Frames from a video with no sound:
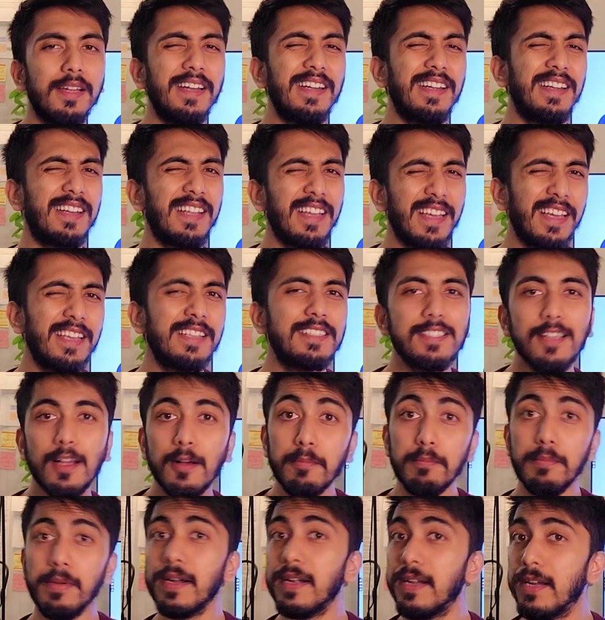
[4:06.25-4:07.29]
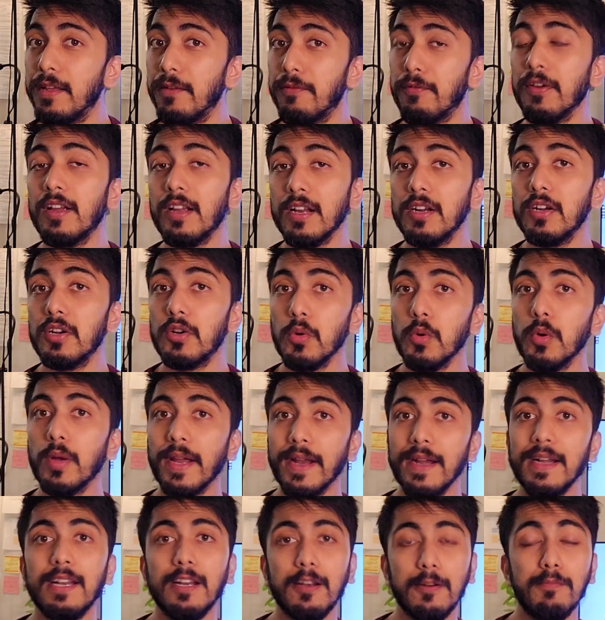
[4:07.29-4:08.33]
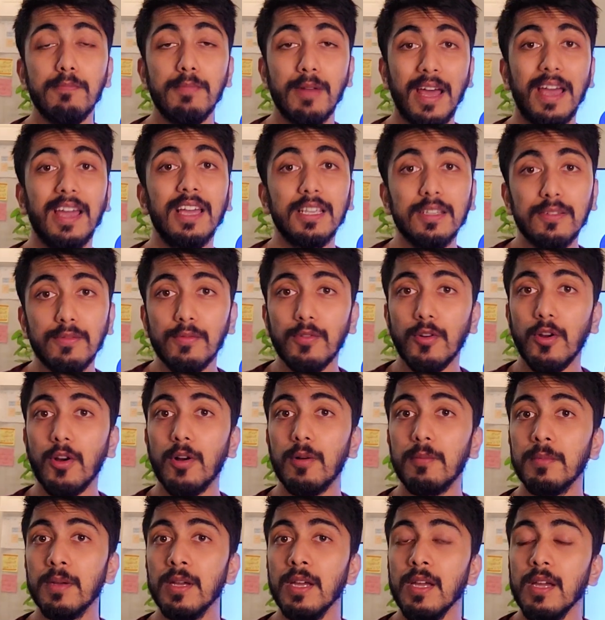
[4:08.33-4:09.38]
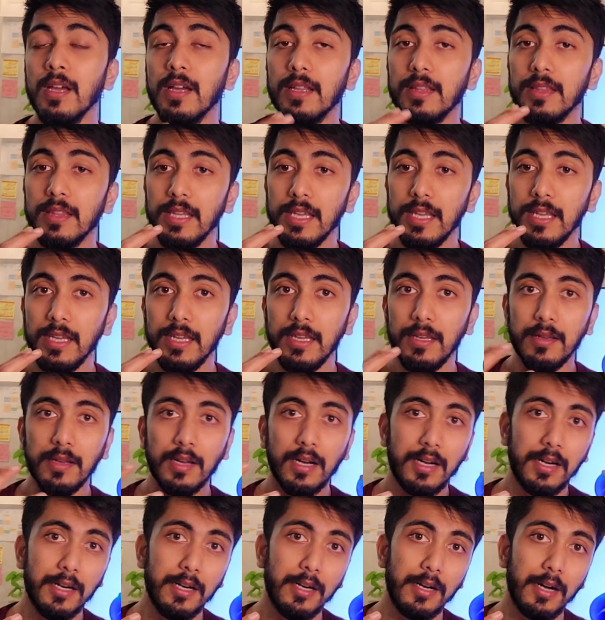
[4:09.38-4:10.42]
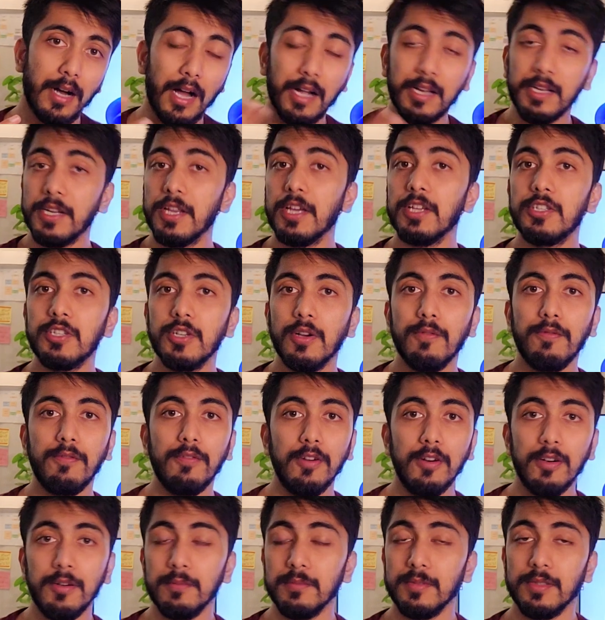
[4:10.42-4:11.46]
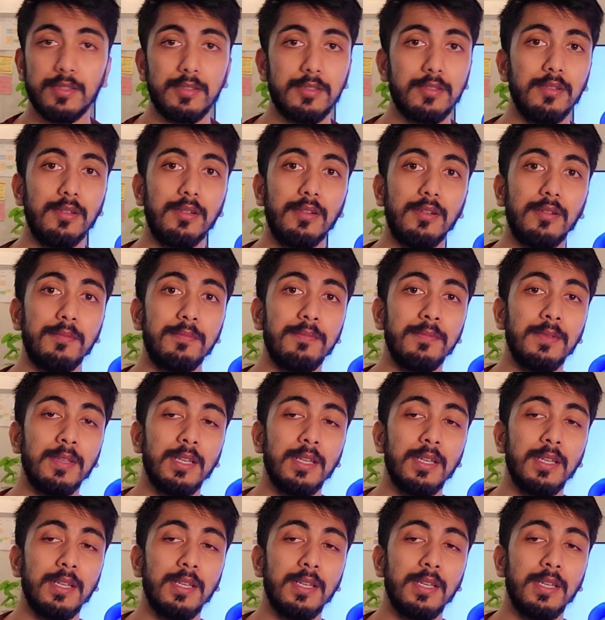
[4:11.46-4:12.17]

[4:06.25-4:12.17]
It is a bit difficult to get replies from the architecture firms. So